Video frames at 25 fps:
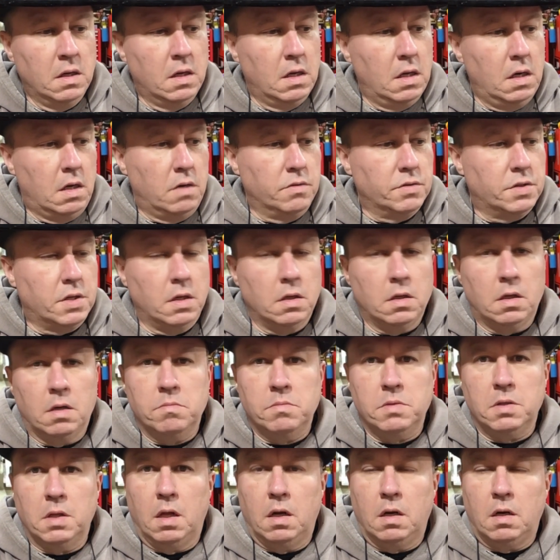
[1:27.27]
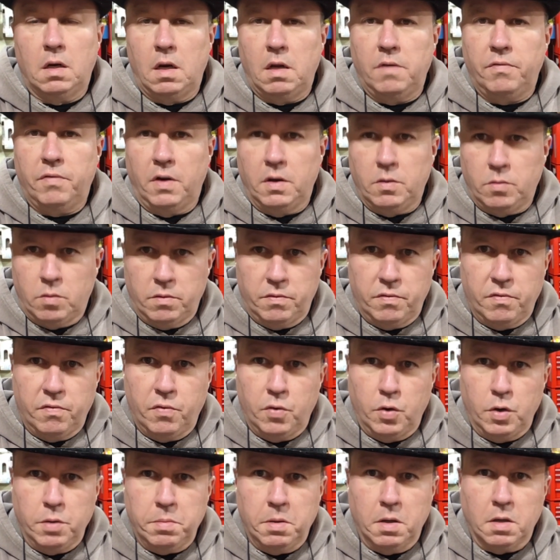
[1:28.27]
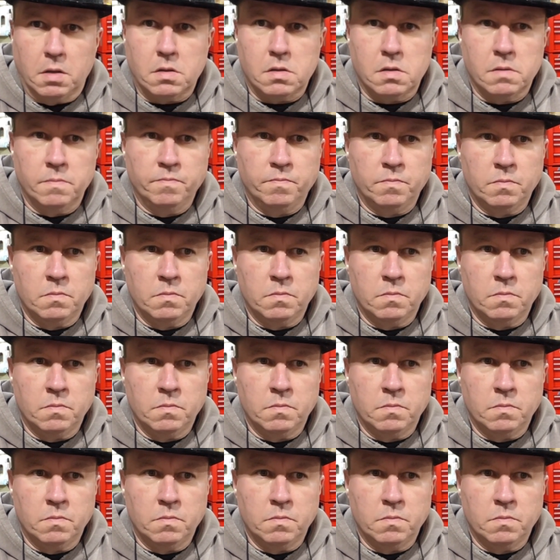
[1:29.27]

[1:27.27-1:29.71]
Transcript: and all of a sudden comes along and I find one for $40.